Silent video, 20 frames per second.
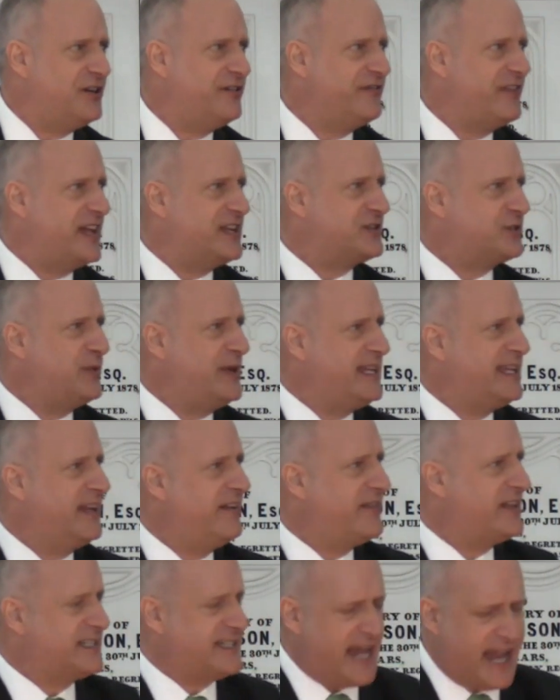as we
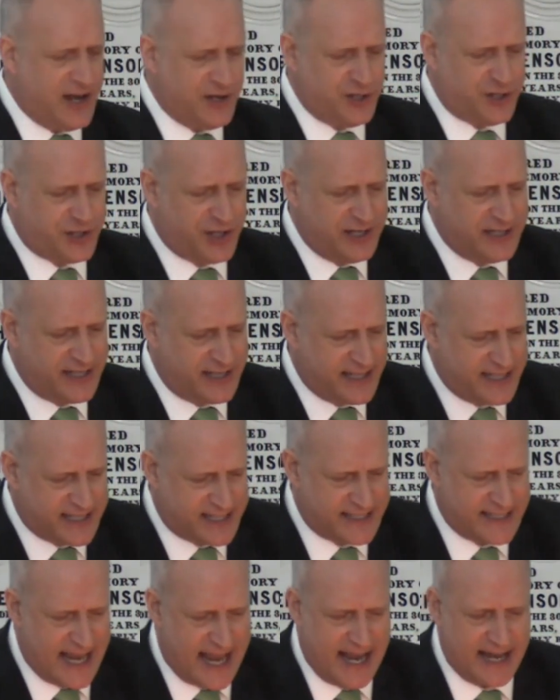give attention to
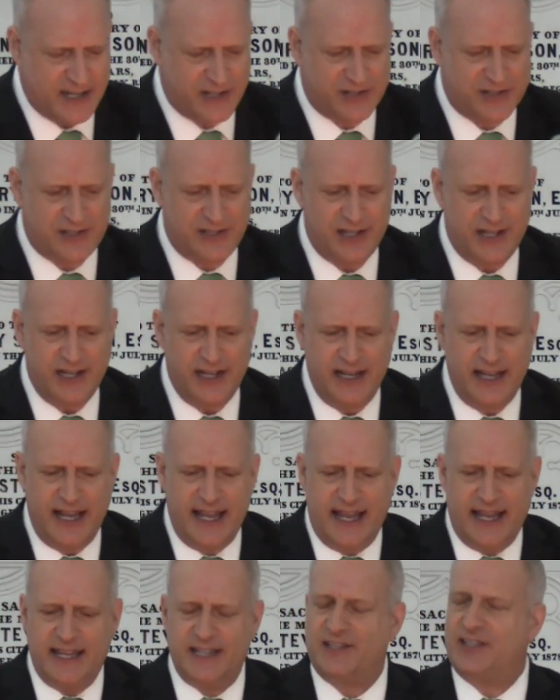this text
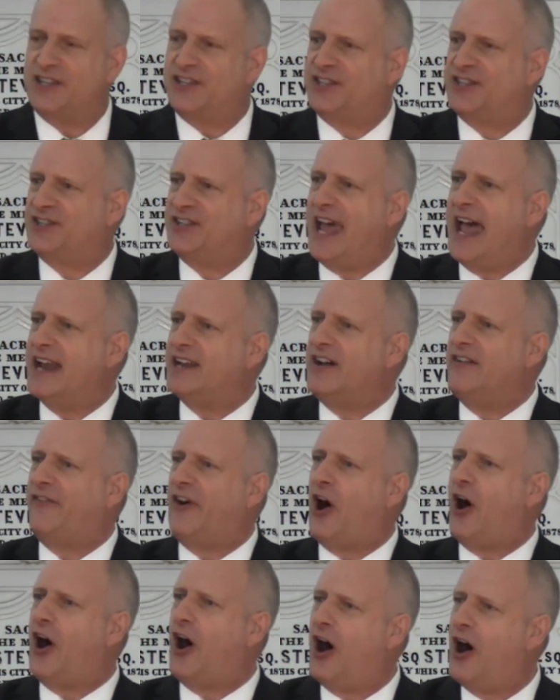is a set of
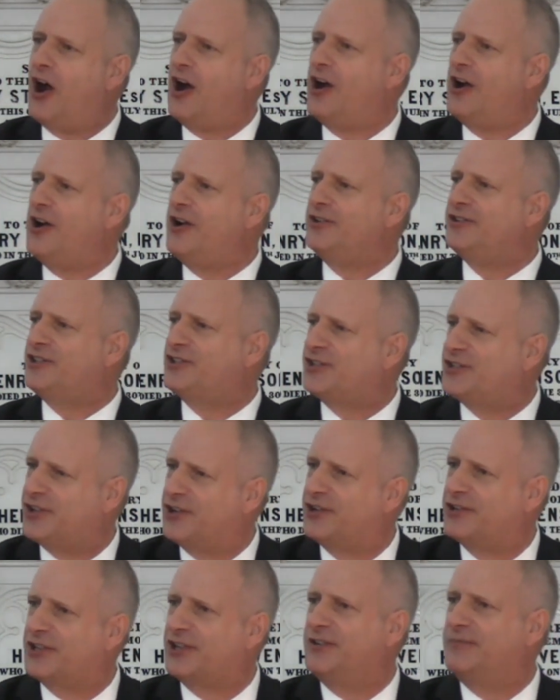hard
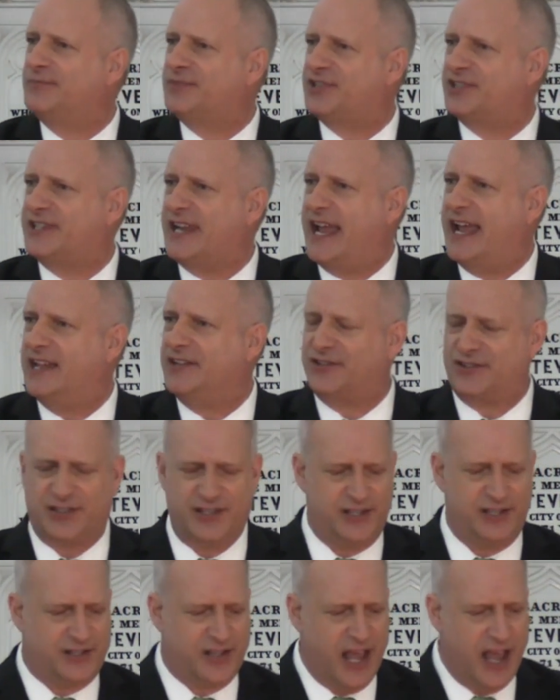
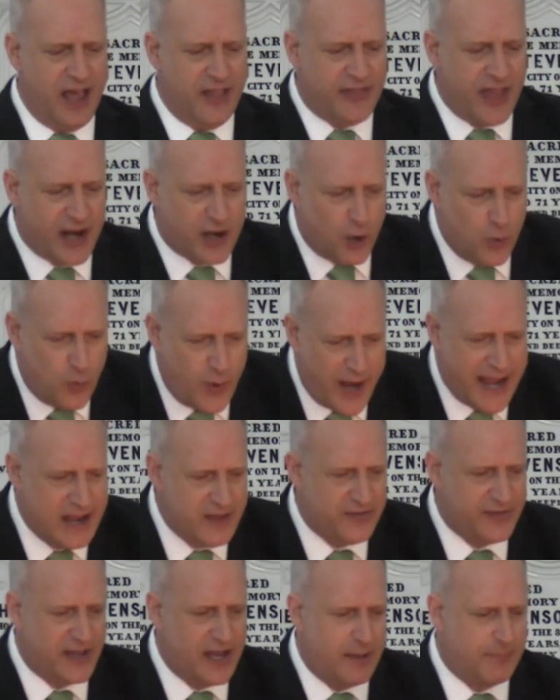circumstances that
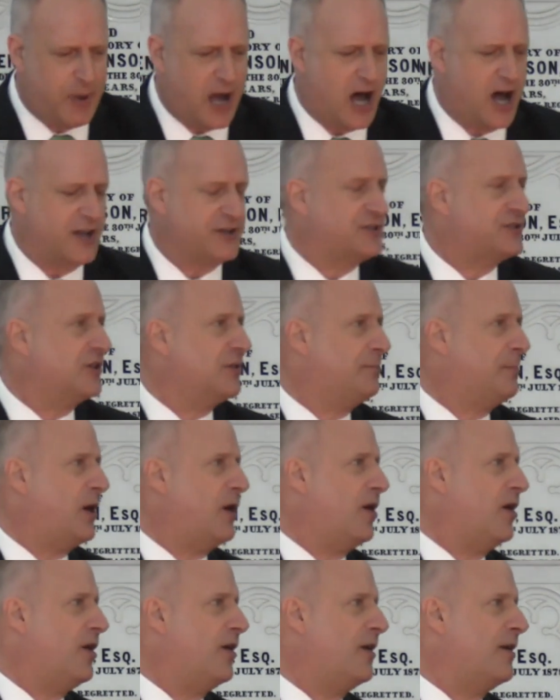await the Apostle
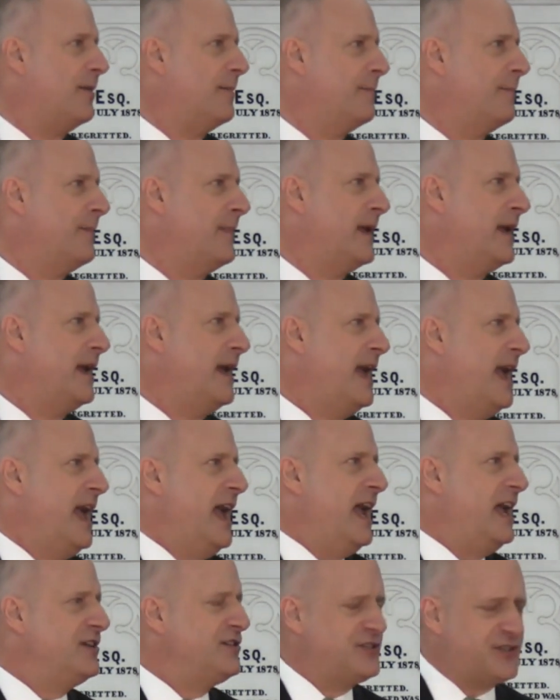Paul.
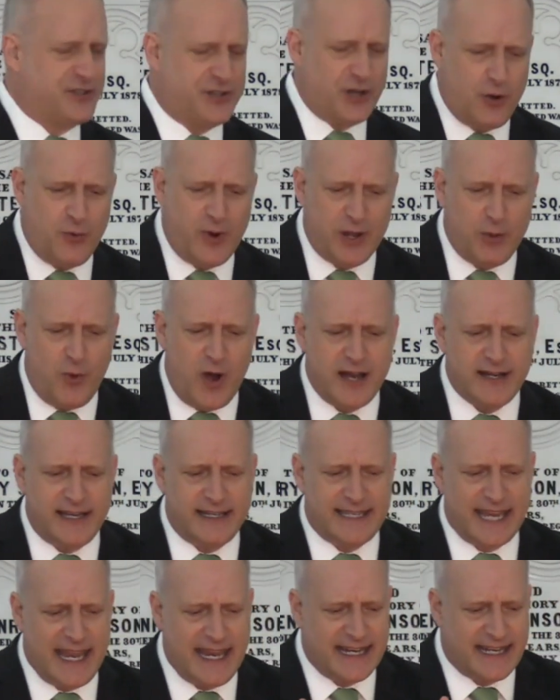And so we want
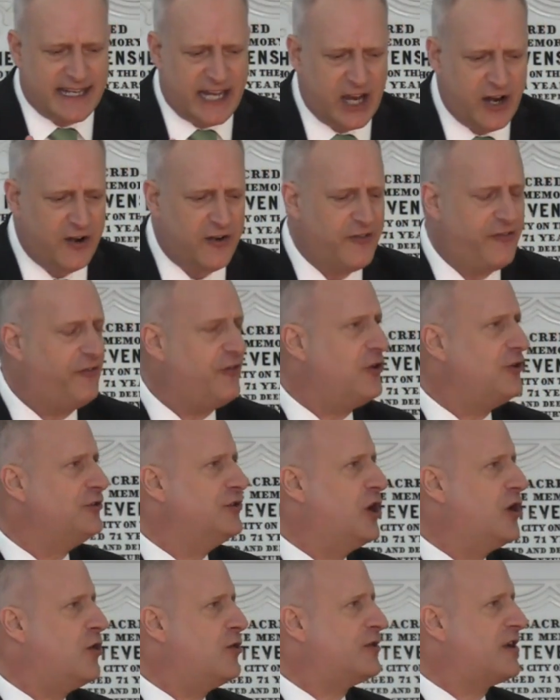to take careful
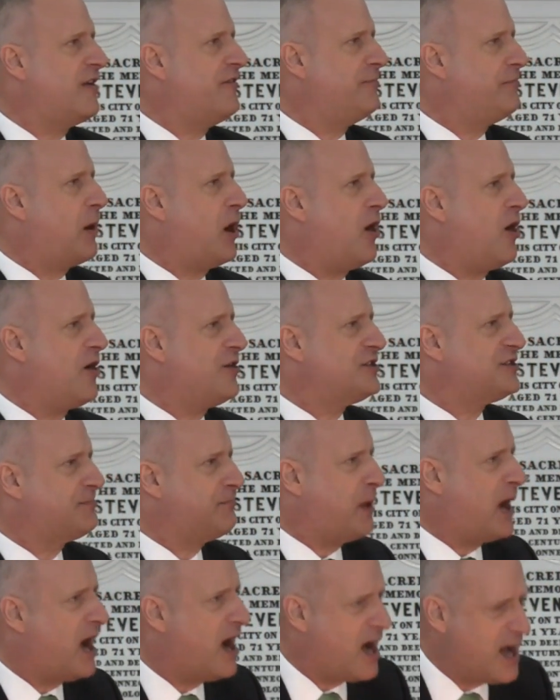note of Paul's
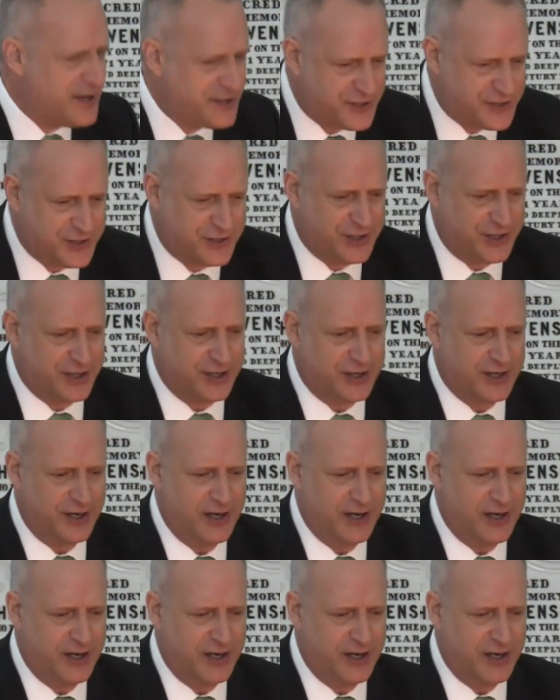posture